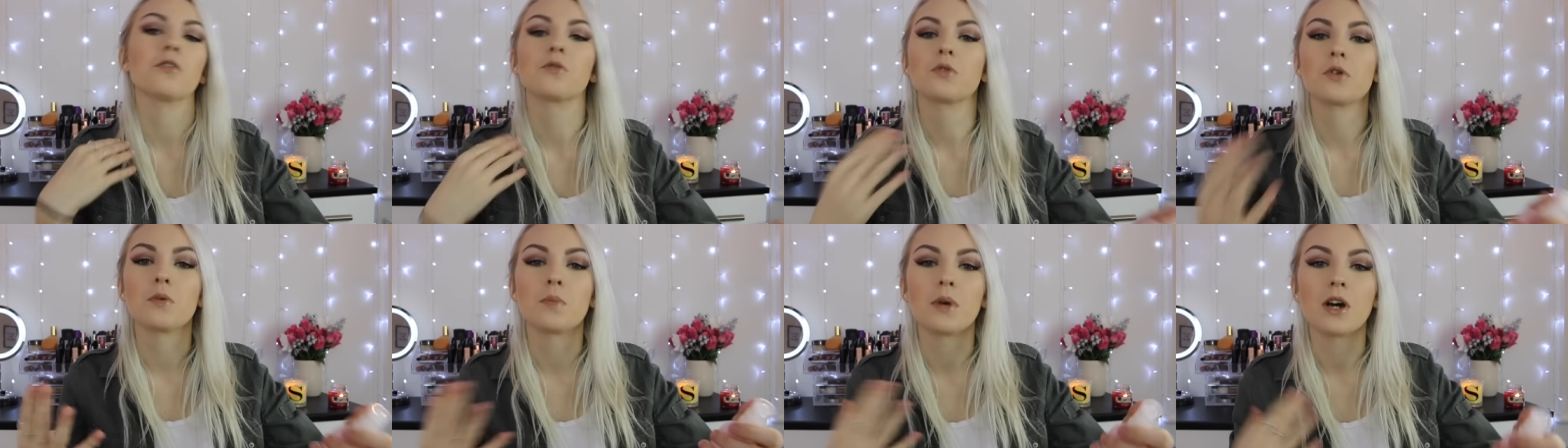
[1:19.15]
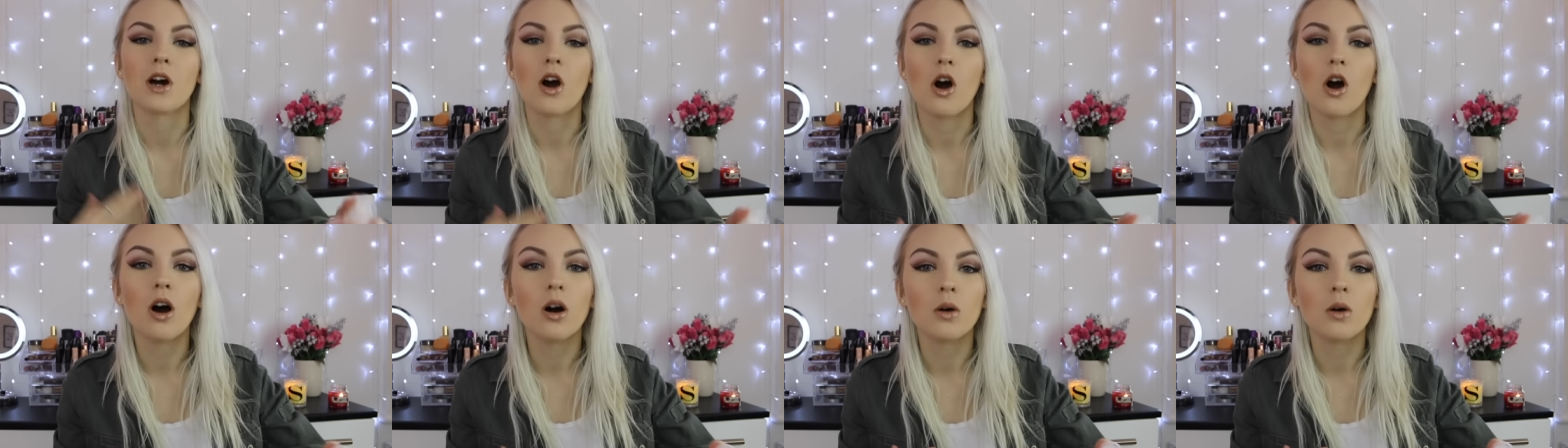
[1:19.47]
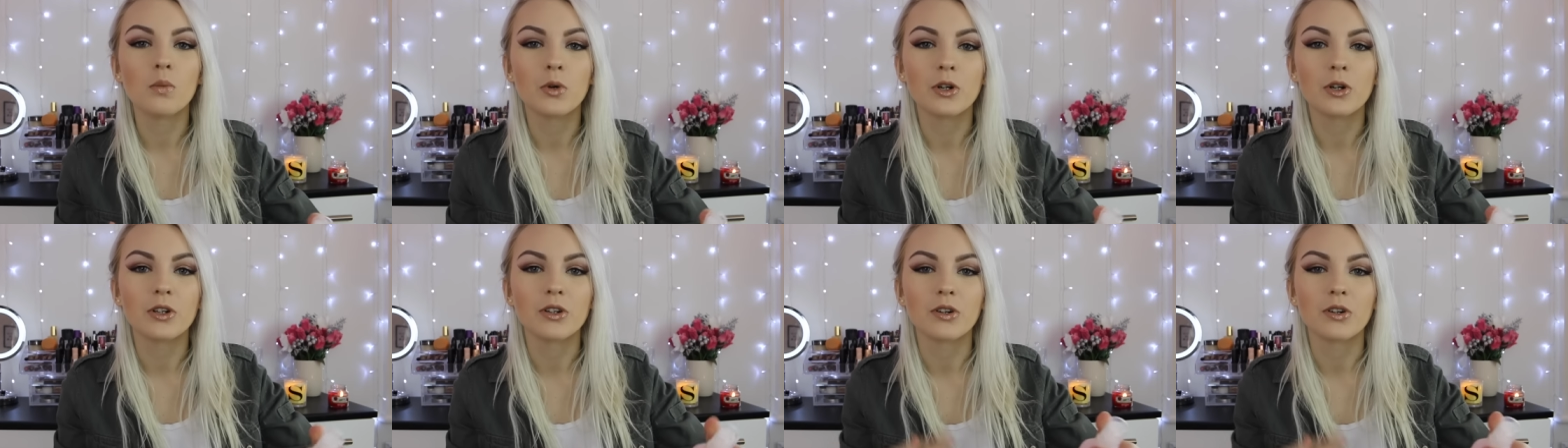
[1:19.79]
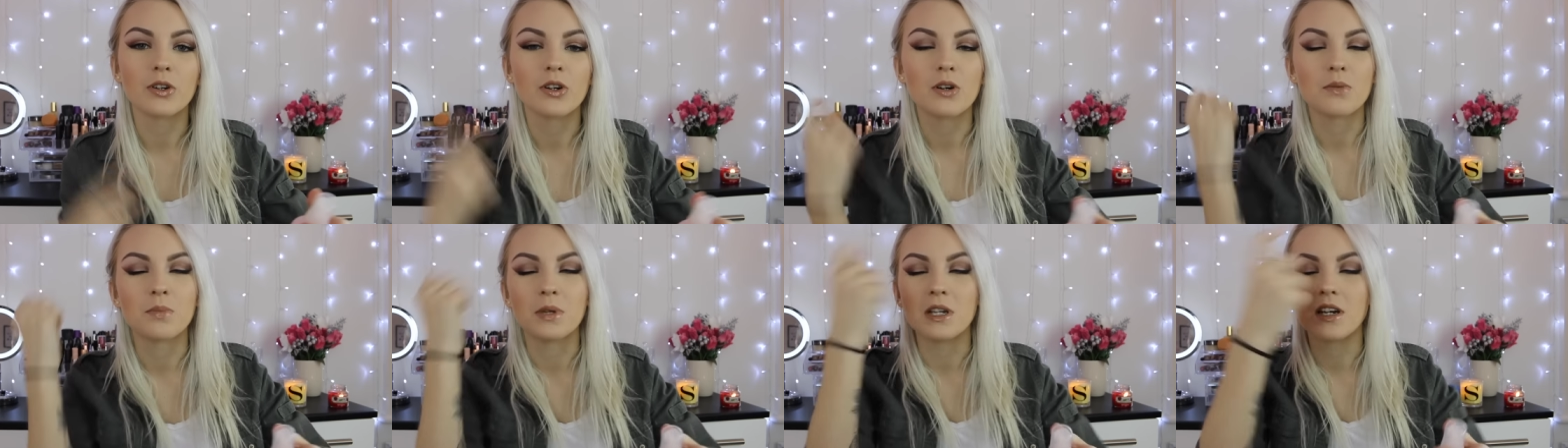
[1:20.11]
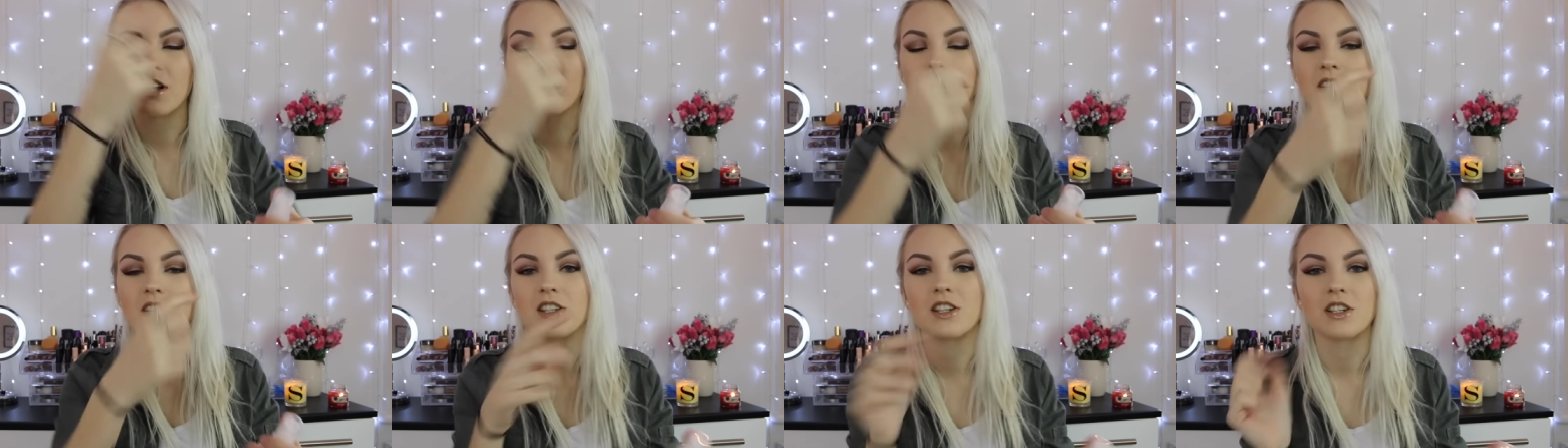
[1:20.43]
if we're a bit hot and whatnot, it'd be
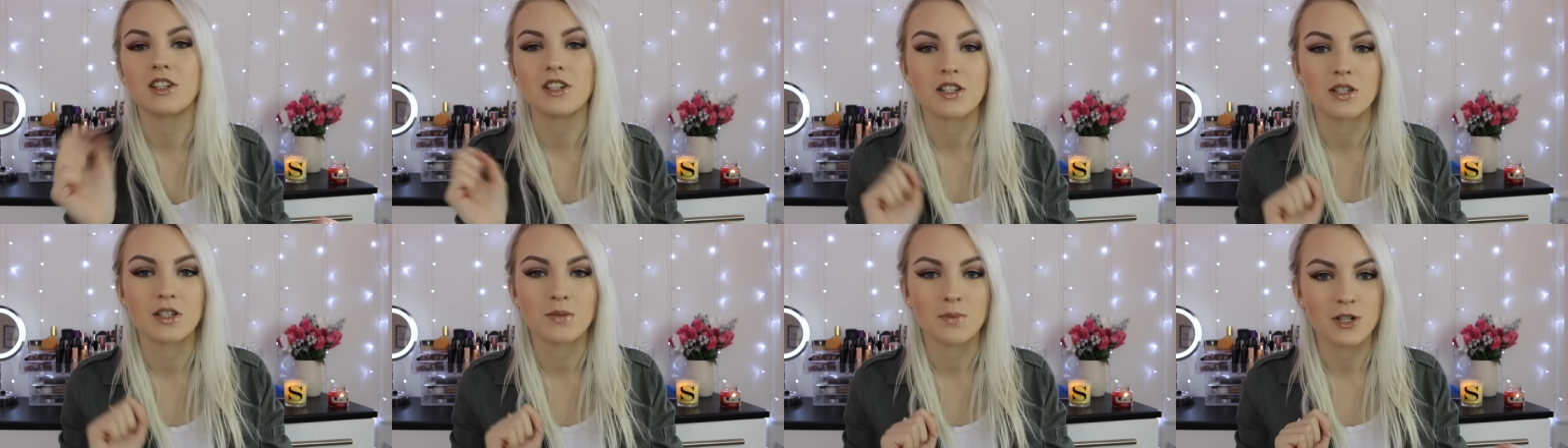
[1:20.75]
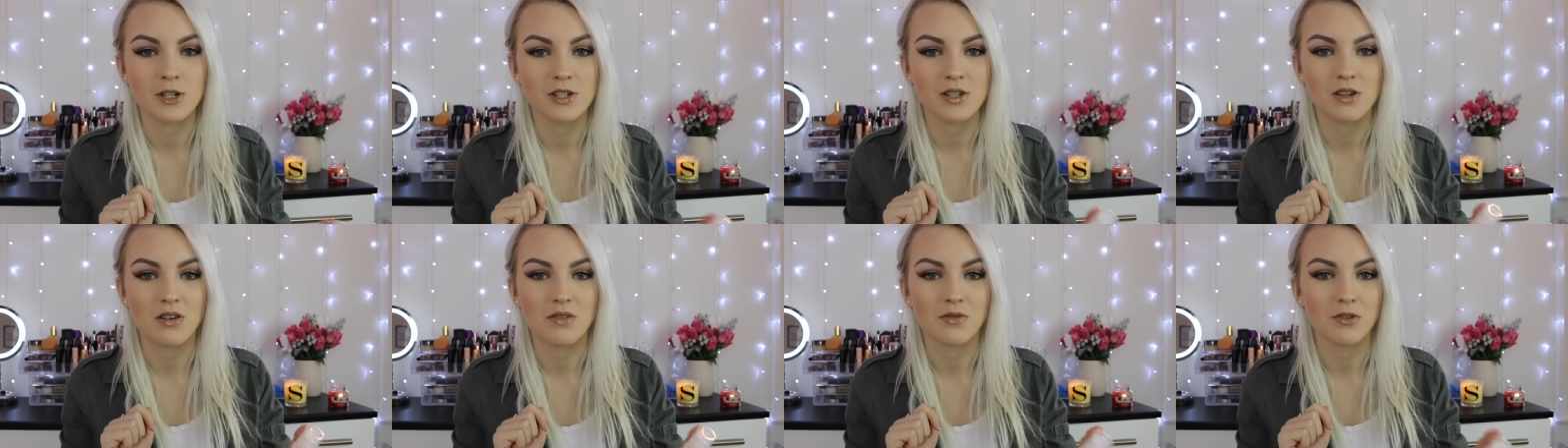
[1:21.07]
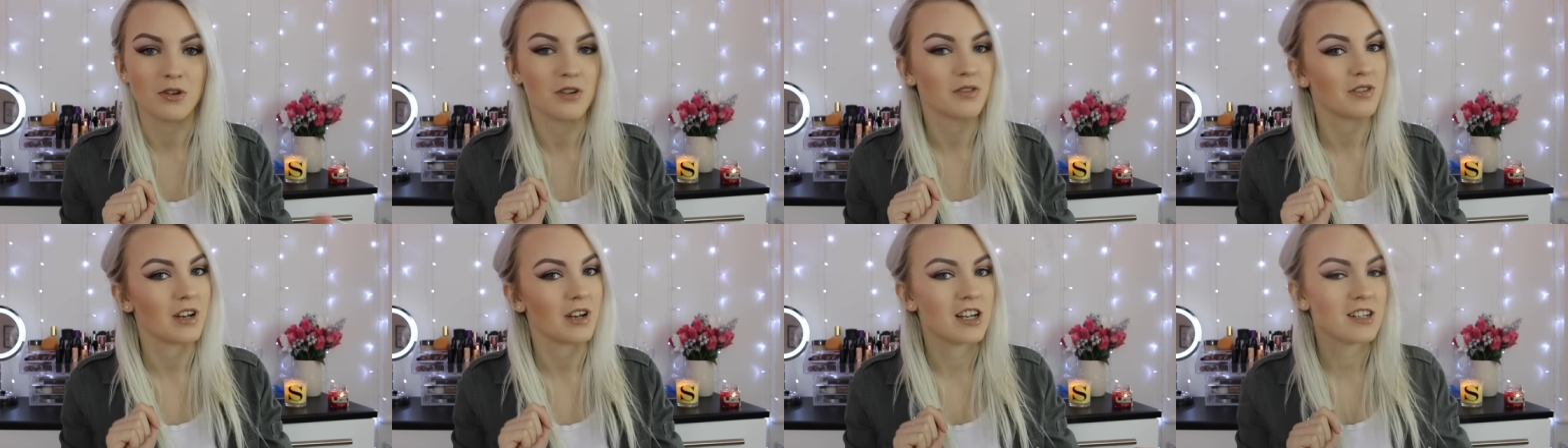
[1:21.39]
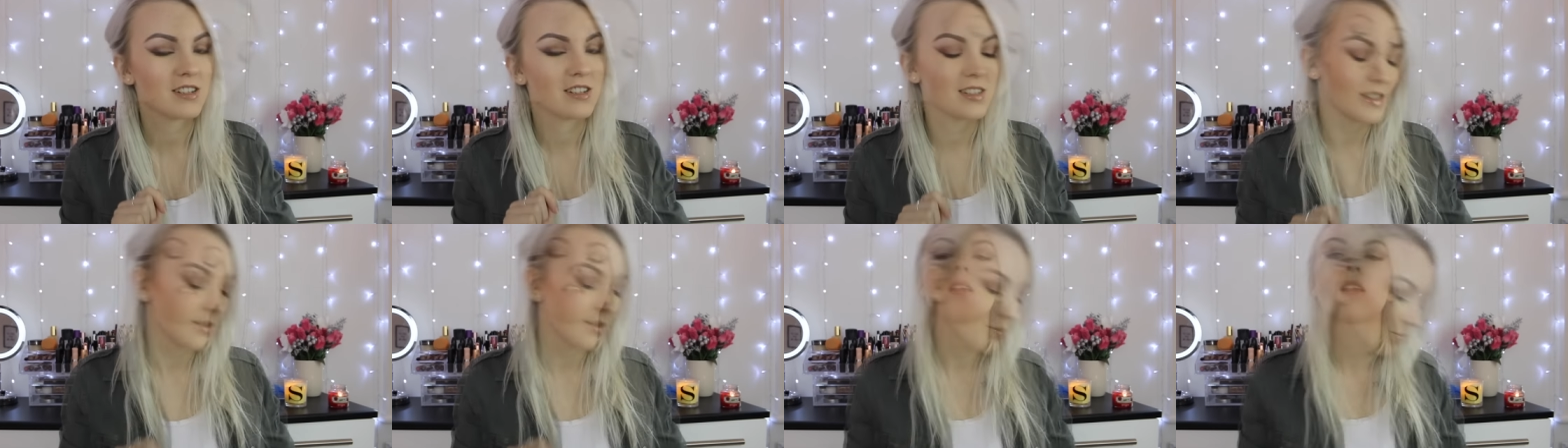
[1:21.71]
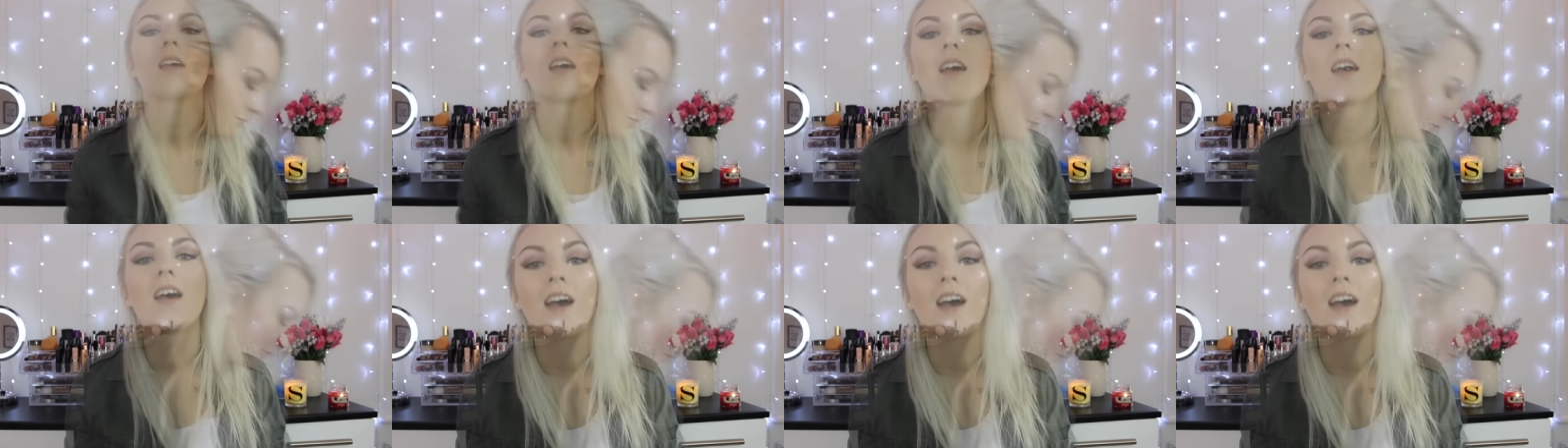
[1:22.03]
nice to just spritz over our face.